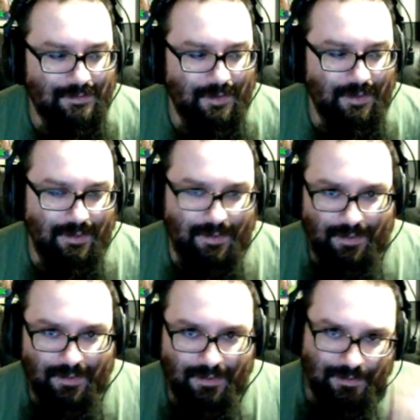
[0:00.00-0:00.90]
into the
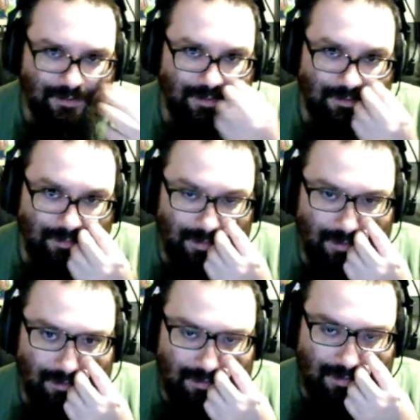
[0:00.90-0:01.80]
straight to
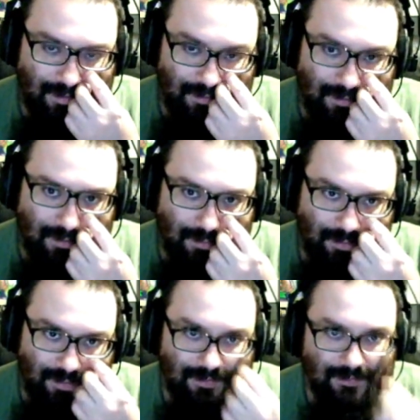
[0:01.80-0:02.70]
video stuff at this
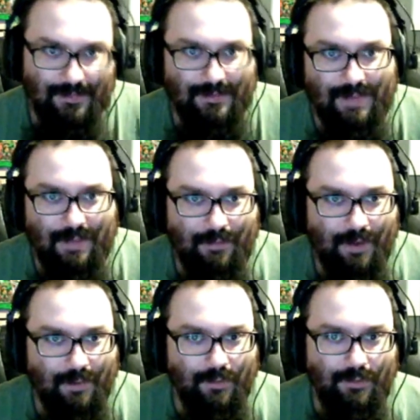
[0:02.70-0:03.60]
point, sci-fi
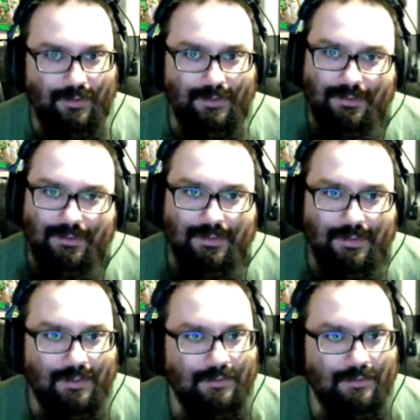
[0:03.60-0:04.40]
movies and stuff.